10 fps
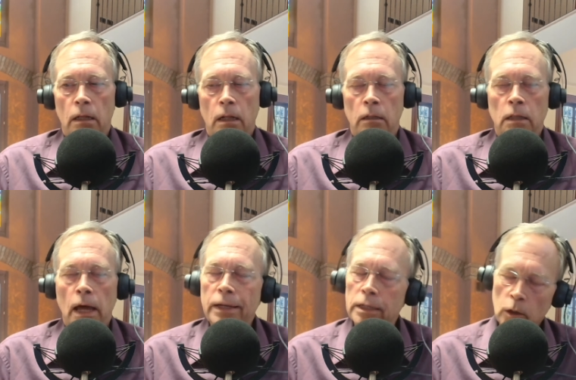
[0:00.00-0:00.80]

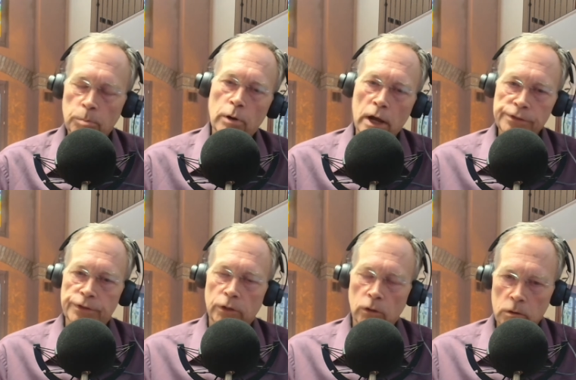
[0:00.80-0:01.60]
like an
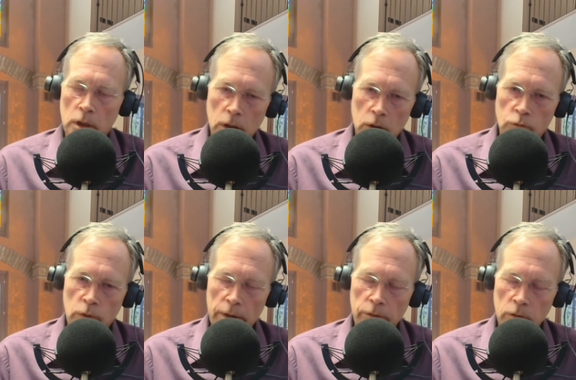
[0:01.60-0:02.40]
oppressor
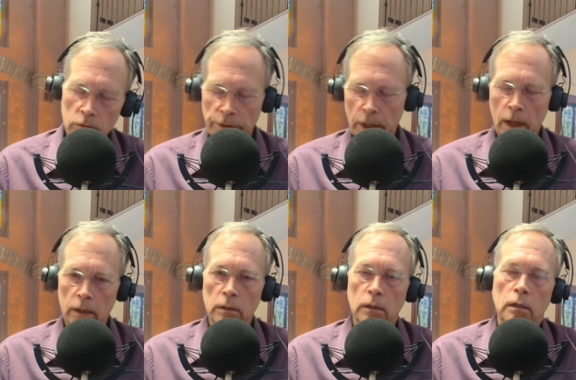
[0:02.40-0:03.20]
rather
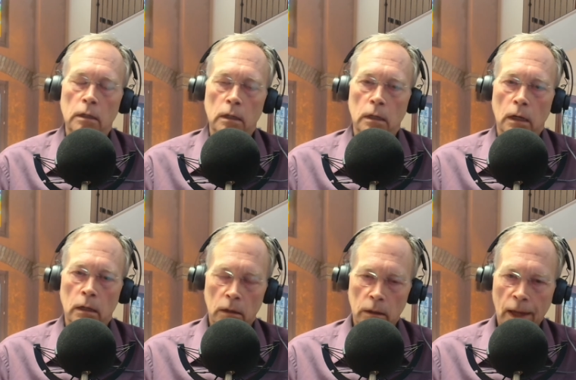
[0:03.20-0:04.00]
than
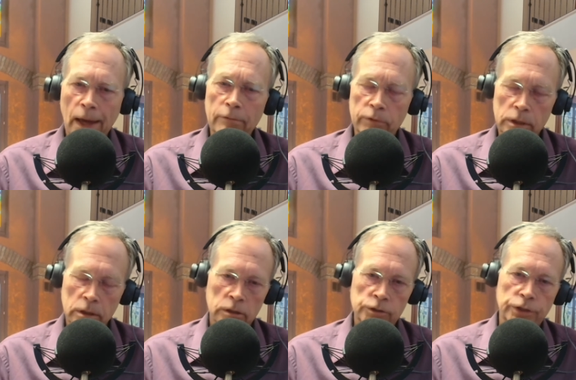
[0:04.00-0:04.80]
having
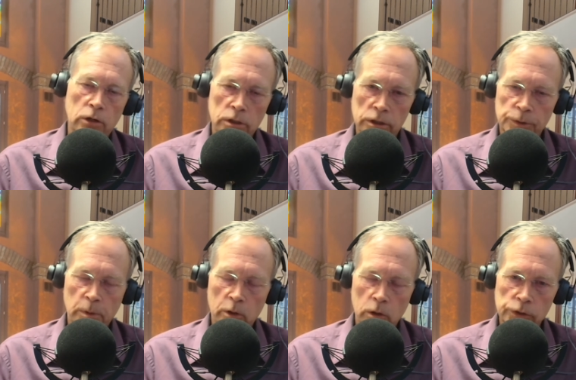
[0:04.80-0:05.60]
a shared
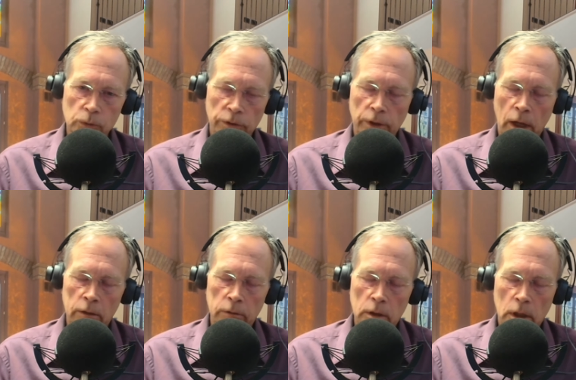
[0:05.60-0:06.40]
experience with
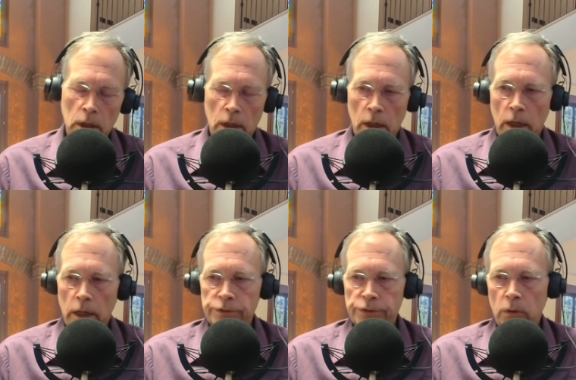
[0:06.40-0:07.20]
that.
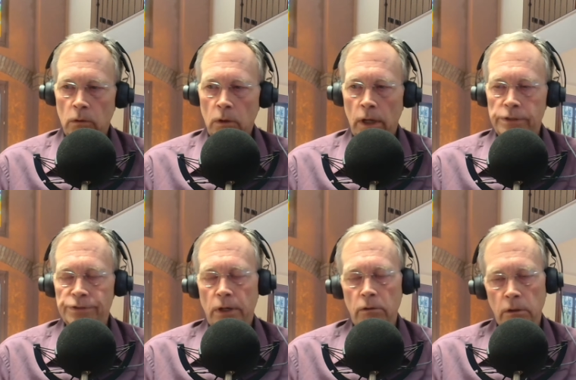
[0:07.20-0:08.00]
And so I
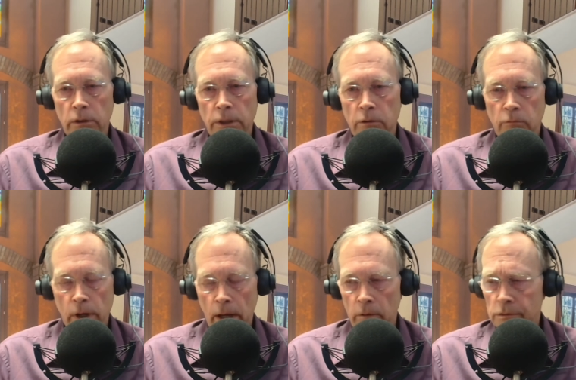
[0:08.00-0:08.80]
started looking
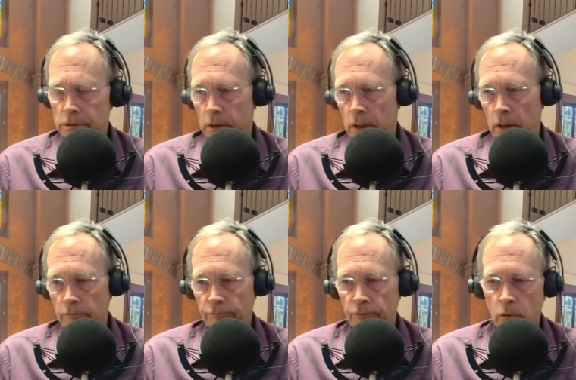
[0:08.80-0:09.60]
around
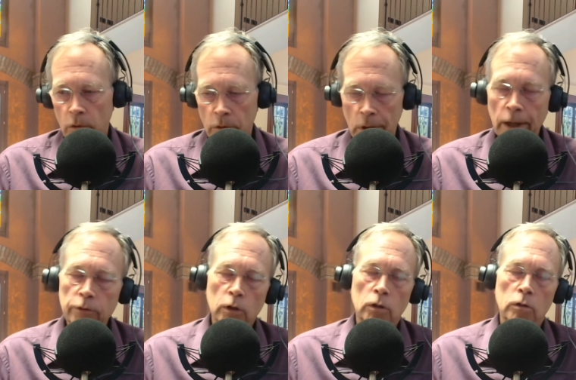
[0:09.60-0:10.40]
for
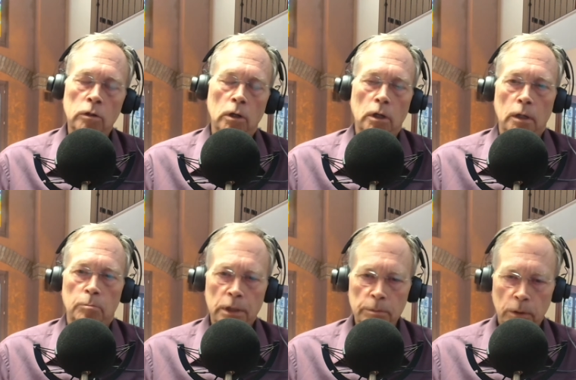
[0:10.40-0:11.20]
other
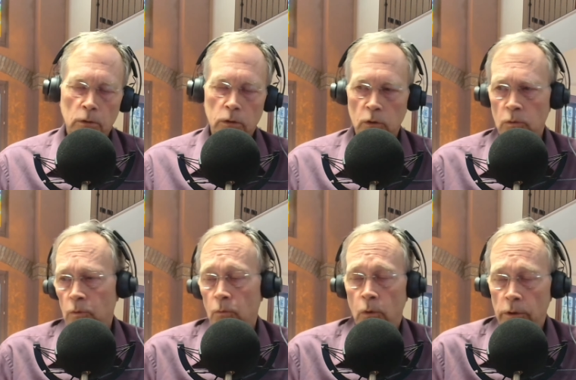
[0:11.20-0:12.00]
people who
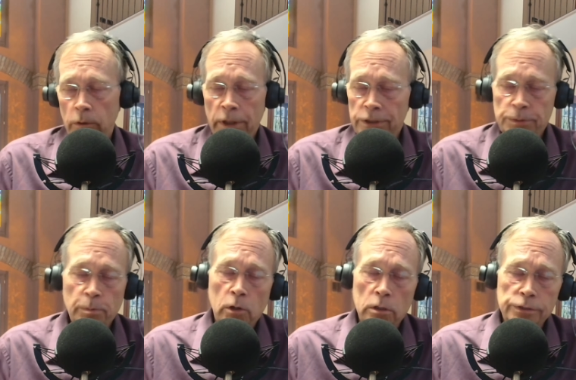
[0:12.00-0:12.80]
were
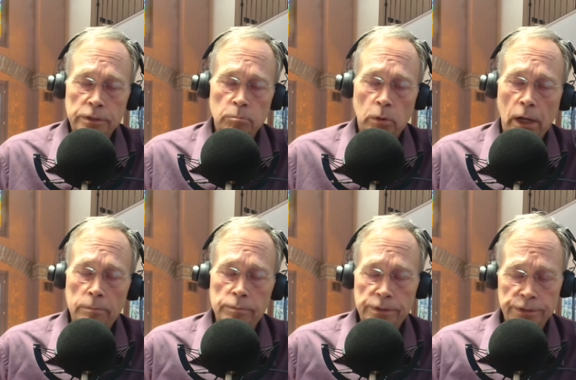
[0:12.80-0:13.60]
experiencing
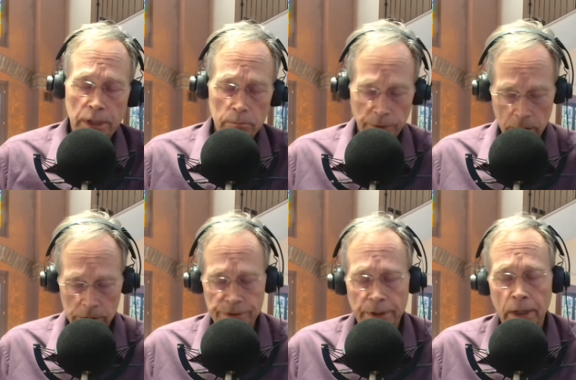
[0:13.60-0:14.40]
perhaps the same
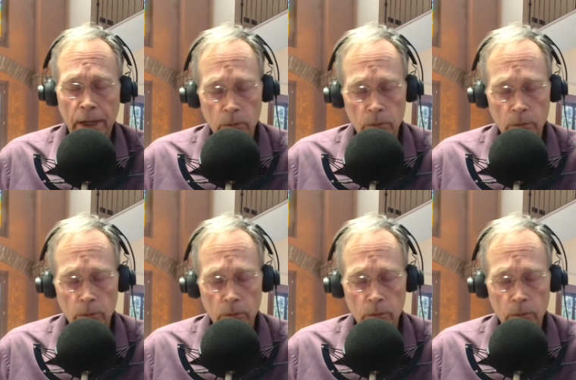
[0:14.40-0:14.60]
things that I